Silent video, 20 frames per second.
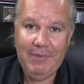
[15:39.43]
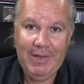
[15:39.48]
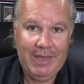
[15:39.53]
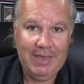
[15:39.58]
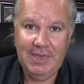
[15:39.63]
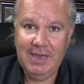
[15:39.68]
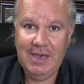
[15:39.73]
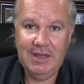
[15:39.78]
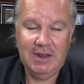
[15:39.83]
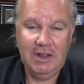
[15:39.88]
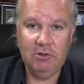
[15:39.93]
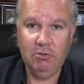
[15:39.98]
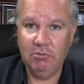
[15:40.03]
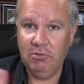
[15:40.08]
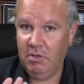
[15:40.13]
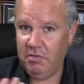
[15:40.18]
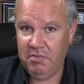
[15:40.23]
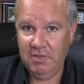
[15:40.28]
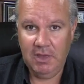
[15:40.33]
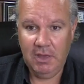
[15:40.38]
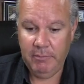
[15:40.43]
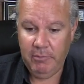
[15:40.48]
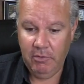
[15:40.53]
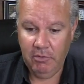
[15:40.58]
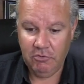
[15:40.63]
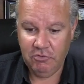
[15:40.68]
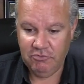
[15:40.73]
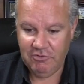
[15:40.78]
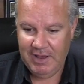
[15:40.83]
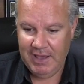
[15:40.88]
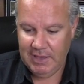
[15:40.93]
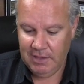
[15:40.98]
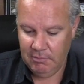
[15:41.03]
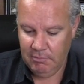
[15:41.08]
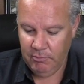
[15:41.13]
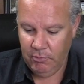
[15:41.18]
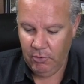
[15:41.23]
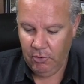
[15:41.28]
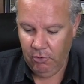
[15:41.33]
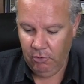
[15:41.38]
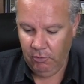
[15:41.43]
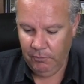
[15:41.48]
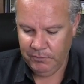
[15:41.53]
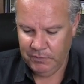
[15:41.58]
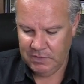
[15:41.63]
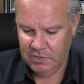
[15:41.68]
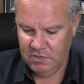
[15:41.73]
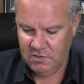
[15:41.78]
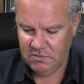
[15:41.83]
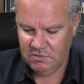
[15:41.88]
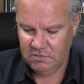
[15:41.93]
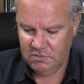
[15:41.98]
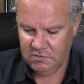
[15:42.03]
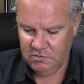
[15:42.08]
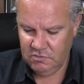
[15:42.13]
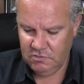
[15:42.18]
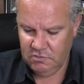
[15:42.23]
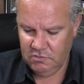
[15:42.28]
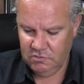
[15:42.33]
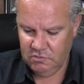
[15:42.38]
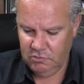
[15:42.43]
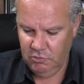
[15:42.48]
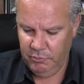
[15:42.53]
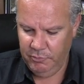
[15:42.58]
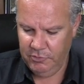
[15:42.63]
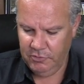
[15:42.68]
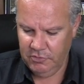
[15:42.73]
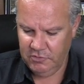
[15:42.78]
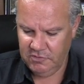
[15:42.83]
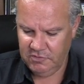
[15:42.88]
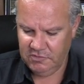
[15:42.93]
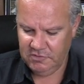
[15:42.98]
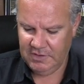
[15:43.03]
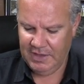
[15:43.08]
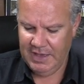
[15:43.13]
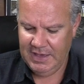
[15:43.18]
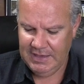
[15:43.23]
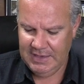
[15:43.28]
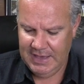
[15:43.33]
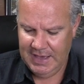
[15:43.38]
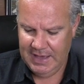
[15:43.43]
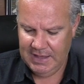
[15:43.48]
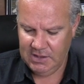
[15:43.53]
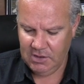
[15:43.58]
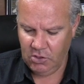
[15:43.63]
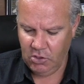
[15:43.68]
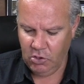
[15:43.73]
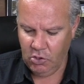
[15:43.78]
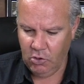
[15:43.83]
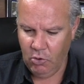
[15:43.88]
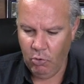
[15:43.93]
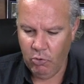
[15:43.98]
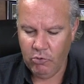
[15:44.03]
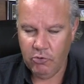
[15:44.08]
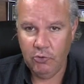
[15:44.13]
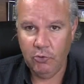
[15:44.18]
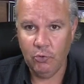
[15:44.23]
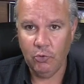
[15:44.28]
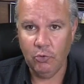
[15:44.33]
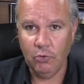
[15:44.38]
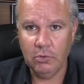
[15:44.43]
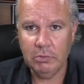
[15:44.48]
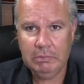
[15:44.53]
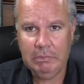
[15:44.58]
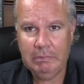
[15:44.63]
Again, I know nothing about Dragon Ball. This is Super Saiyan Goku.